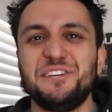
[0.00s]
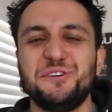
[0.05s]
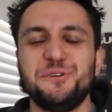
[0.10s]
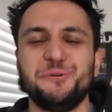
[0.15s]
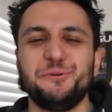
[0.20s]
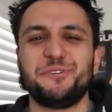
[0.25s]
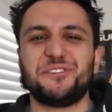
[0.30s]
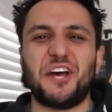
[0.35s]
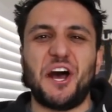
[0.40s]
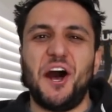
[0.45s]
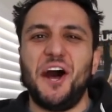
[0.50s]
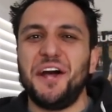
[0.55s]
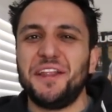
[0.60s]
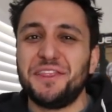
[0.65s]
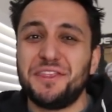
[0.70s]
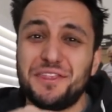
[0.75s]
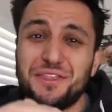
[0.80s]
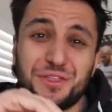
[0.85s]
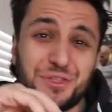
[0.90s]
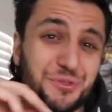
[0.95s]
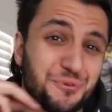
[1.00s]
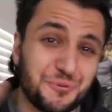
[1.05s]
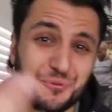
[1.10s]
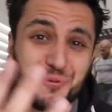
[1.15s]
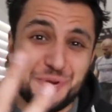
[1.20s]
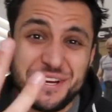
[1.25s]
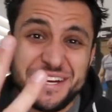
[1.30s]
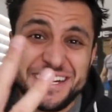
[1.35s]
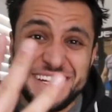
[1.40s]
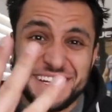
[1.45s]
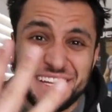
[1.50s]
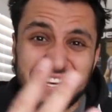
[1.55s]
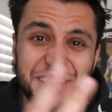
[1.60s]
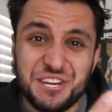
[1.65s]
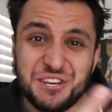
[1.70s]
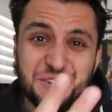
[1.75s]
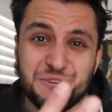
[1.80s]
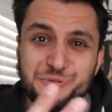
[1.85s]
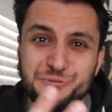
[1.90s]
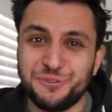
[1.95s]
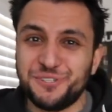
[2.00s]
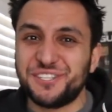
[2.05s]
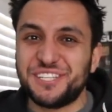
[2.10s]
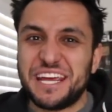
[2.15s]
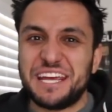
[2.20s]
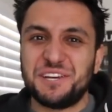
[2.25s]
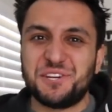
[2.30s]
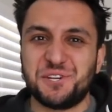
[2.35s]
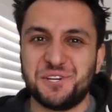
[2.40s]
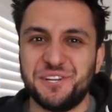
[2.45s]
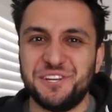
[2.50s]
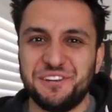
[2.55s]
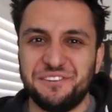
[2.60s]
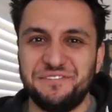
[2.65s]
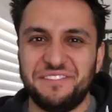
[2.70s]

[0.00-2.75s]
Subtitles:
news on three new sanctioned